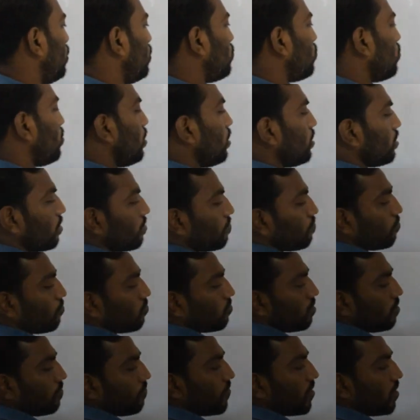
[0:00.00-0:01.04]
So let us
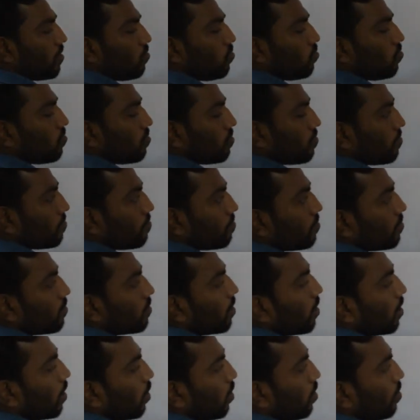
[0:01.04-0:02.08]
put the value.
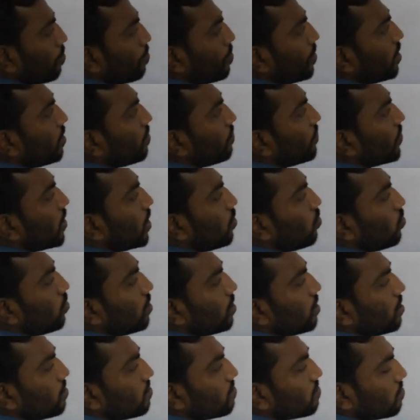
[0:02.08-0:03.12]
Our b value
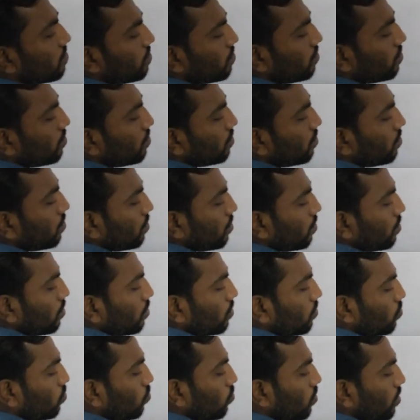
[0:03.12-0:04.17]
is
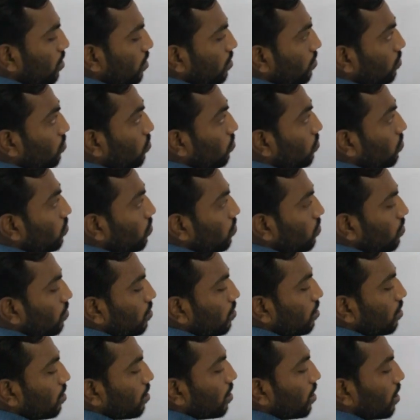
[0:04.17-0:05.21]
2 into
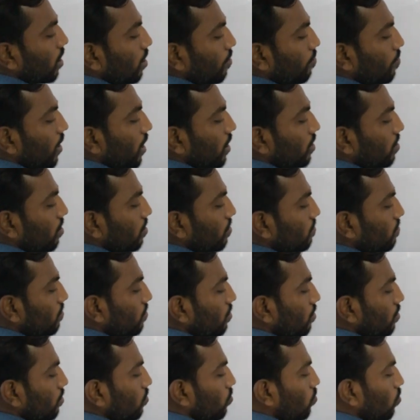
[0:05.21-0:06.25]
k minus
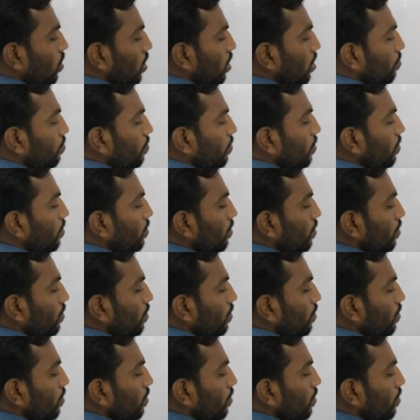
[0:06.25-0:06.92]
12